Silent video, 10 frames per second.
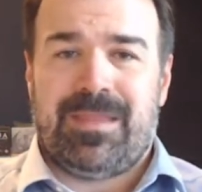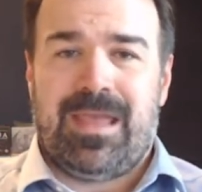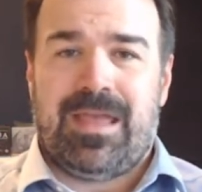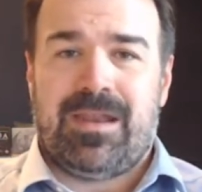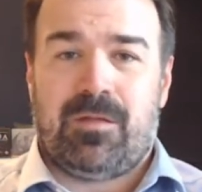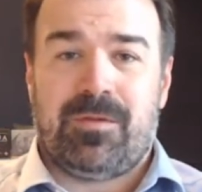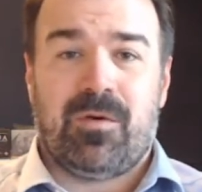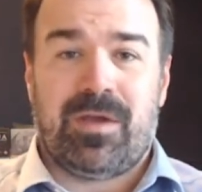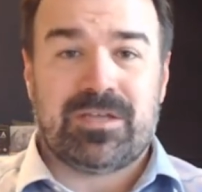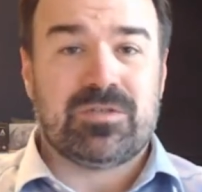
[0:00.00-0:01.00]
and I'll be
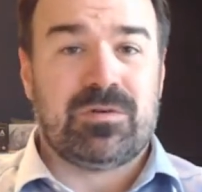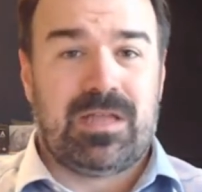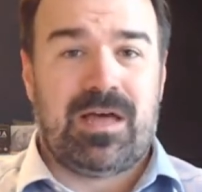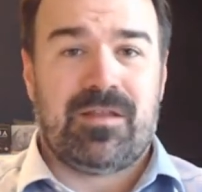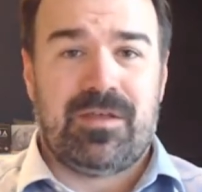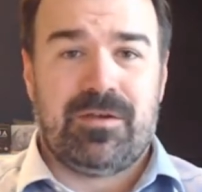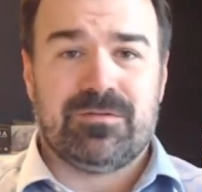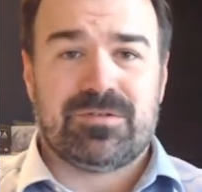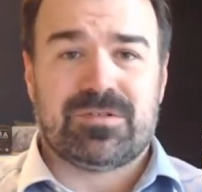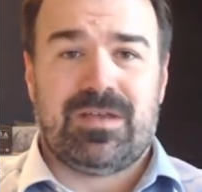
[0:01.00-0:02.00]
going into a lot of
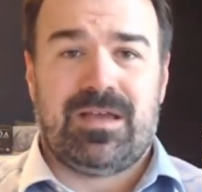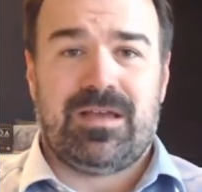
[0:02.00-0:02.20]
those